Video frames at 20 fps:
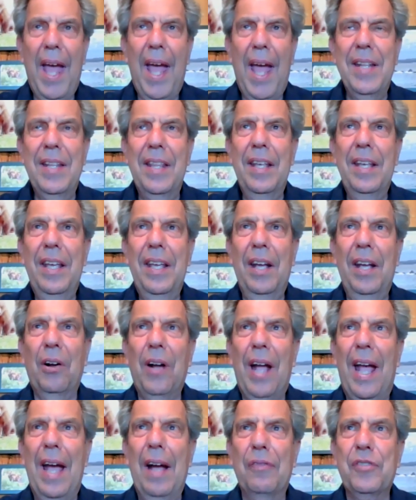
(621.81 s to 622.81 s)
And the
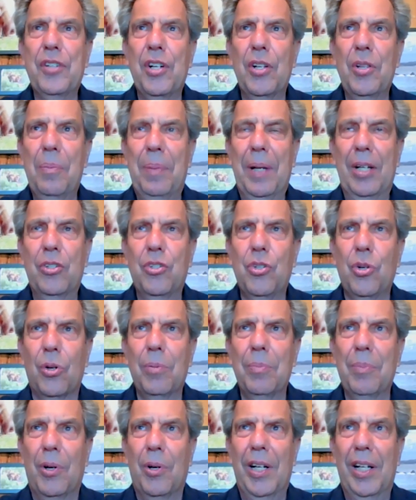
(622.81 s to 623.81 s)
year after the big
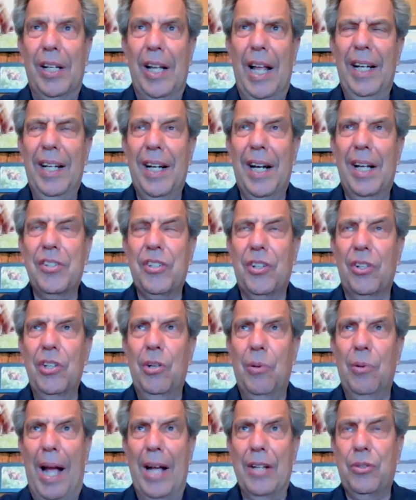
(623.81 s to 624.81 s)
turmoil, I had
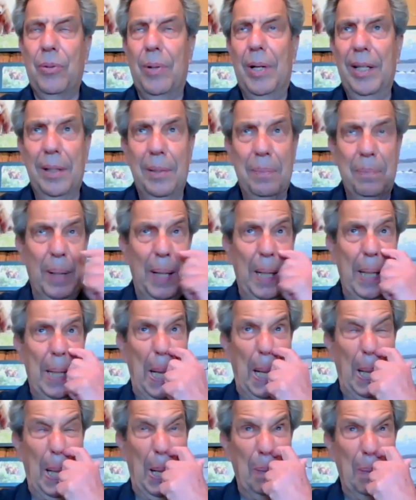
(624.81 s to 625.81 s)
actually graduated,
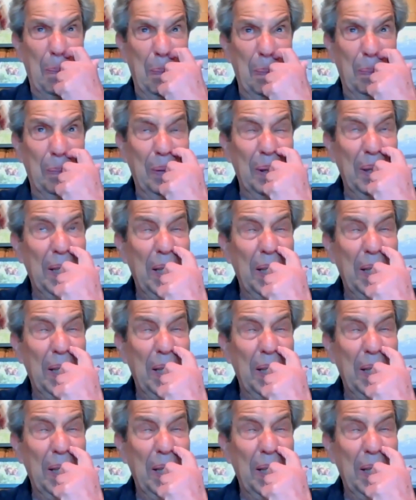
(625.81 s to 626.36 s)
but I